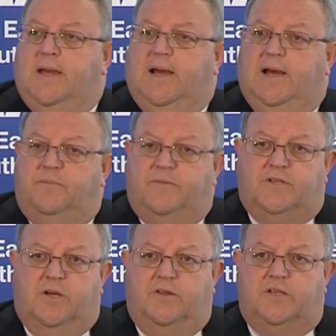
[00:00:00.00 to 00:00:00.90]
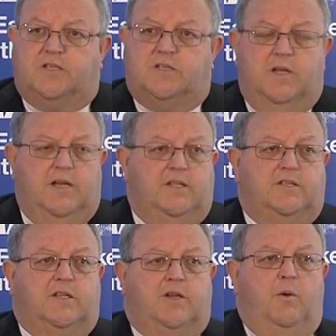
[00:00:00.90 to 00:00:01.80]
Um, so this
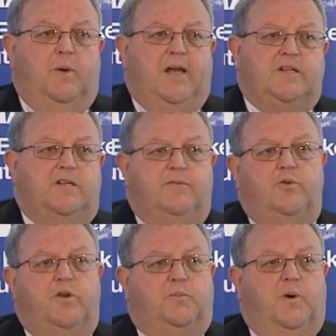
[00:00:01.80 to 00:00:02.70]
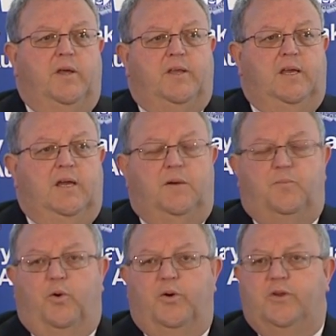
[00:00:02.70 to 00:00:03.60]
is the culmination of work by the
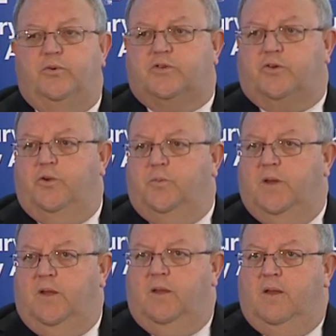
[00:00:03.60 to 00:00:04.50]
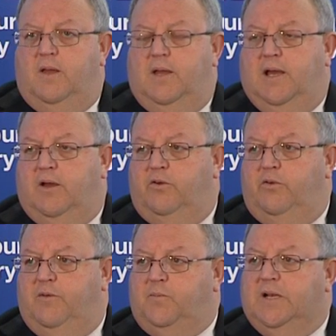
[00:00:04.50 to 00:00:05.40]
Port Hills Group uh,
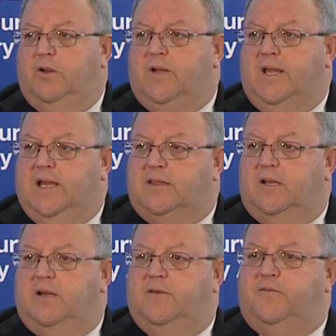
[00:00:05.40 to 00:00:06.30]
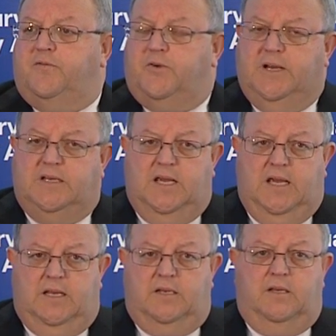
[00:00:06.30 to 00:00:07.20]
who have been looking at the life threat
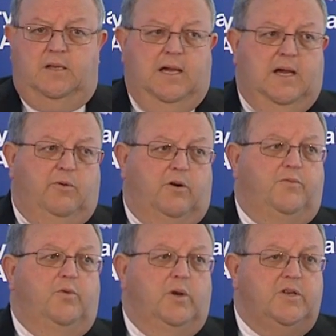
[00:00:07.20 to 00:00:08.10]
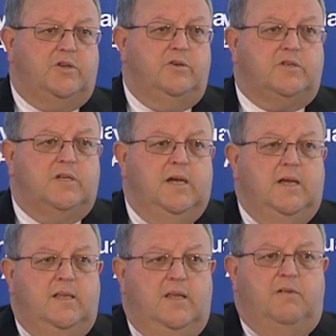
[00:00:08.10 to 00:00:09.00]
and uh, rockfall issues
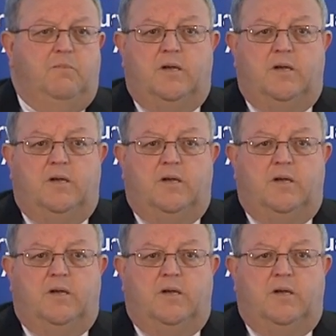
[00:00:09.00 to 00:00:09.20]
that have